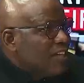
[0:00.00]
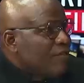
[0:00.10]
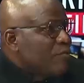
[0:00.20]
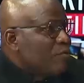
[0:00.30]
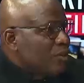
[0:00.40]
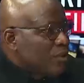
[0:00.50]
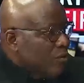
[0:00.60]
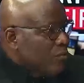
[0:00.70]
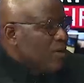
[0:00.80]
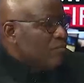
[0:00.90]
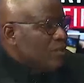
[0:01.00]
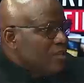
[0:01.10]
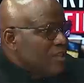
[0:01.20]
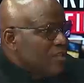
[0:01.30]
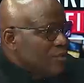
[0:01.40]
from what the global
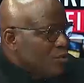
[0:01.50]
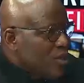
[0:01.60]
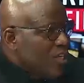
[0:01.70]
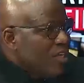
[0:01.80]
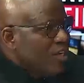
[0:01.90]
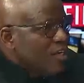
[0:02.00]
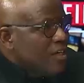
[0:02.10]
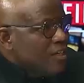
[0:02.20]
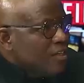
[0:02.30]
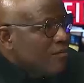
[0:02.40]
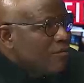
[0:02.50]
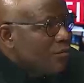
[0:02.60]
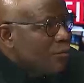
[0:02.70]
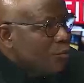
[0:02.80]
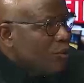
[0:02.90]
business is doing in terms of
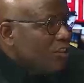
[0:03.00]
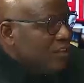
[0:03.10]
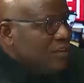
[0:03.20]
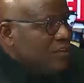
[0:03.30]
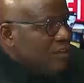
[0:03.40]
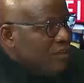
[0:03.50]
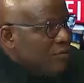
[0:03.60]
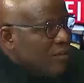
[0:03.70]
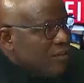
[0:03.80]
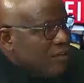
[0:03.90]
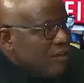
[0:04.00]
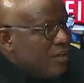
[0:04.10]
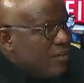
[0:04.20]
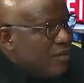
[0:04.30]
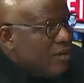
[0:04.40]
supporting
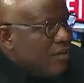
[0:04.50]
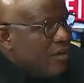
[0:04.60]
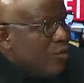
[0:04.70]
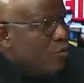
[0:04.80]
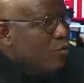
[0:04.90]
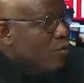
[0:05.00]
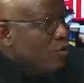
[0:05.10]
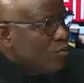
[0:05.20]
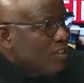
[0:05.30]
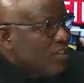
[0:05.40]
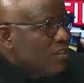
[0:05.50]
our local community,